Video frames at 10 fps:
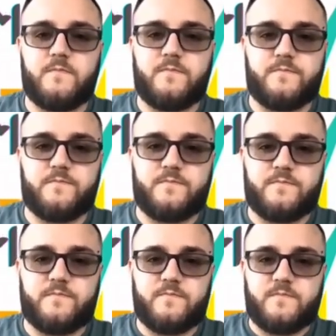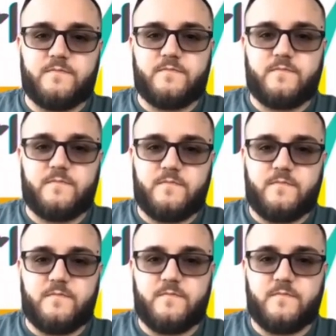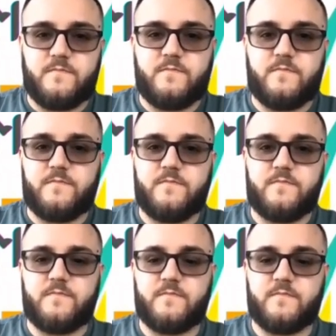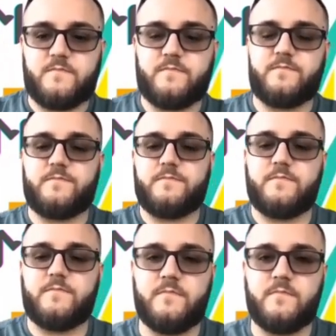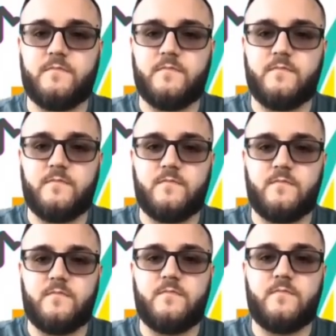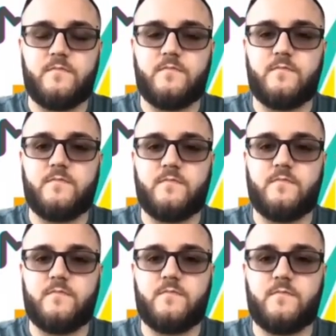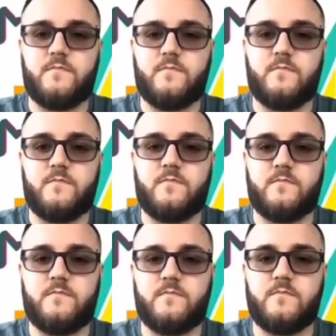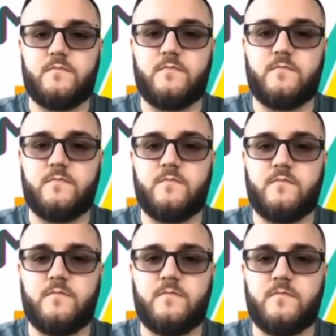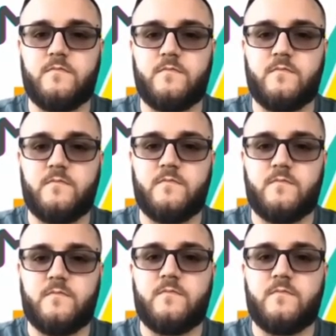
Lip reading: The person shown says nothing.